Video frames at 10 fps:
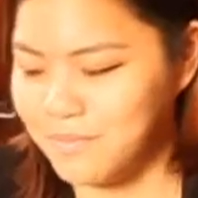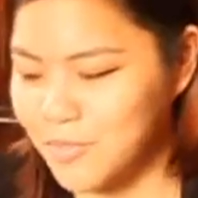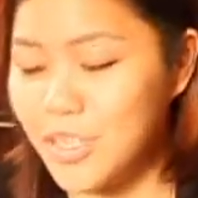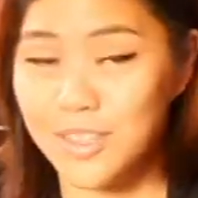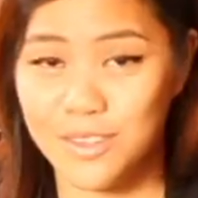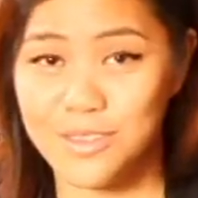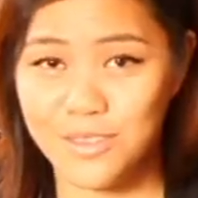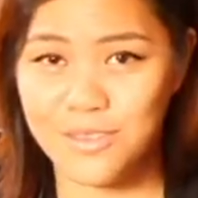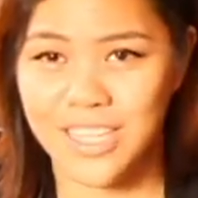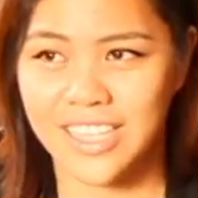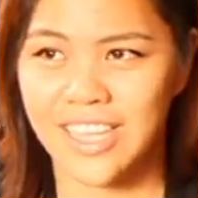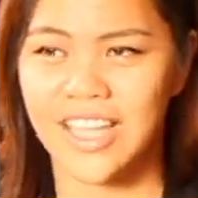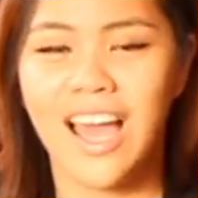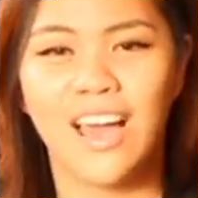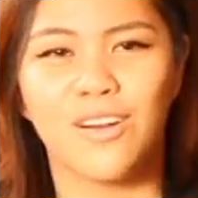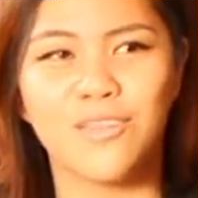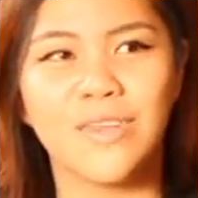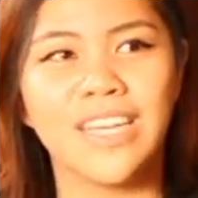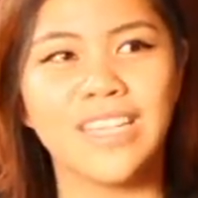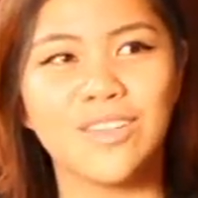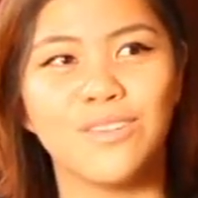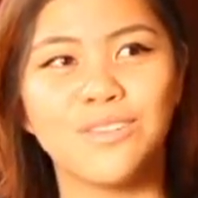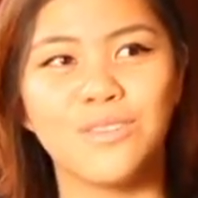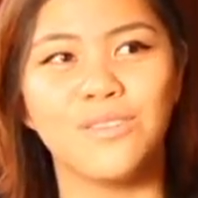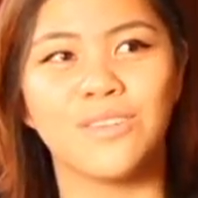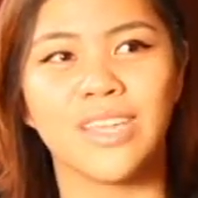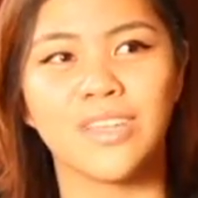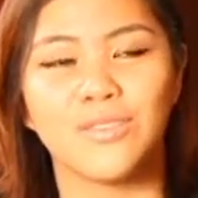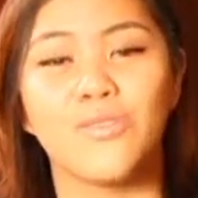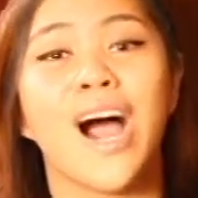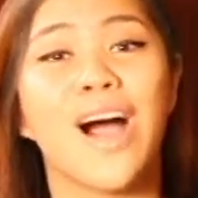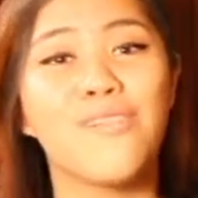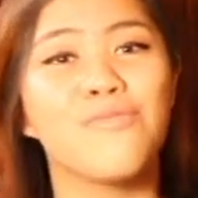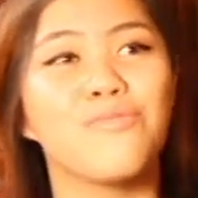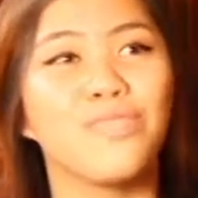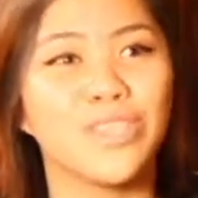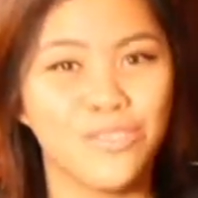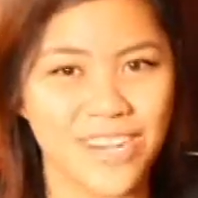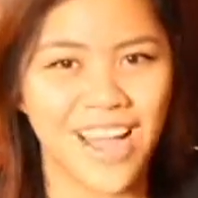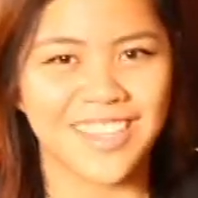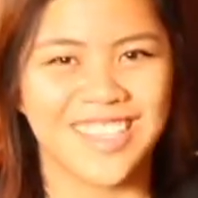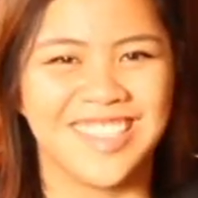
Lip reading: We can also look at that. Or we can also look into how we do not